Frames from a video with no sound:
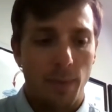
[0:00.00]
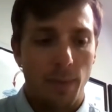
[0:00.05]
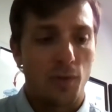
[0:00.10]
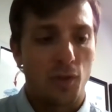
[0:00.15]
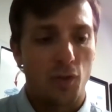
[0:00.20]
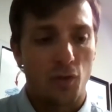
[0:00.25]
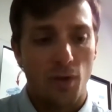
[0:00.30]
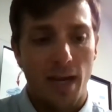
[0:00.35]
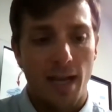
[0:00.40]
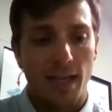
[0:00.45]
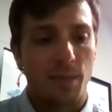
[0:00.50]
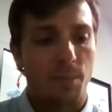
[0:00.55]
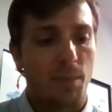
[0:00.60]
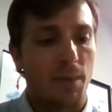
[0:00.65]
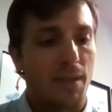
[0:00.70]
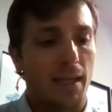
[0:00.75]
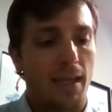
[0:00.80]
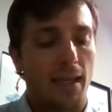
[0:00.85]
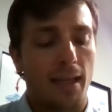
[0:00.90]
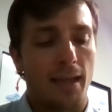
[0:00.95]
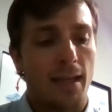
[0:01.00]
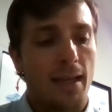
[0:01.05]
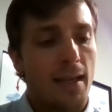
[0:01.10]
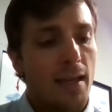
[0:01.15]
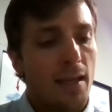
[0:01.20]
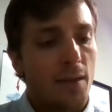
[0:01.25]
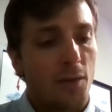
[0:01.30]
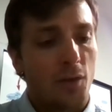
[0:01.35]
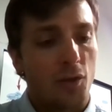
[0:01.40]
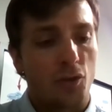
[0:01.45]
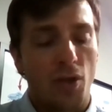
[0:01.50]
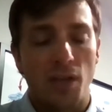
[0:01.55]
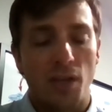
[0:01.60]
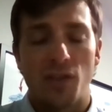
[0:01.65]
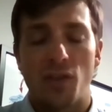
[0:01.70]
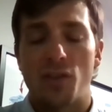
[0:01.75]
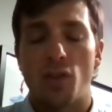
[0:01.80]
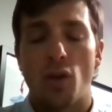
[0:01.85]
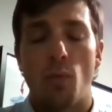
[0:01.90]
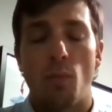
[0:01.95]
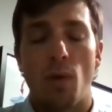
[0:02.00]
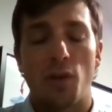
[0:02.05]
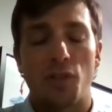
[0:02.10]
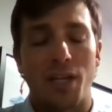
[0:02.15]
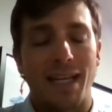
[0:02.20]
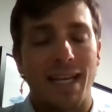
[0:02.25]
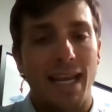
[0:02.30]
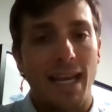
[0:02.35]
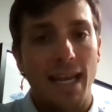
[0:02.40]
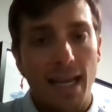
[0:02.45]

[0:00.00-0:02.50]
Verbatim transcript: I'm stressed, but then the stress is so much I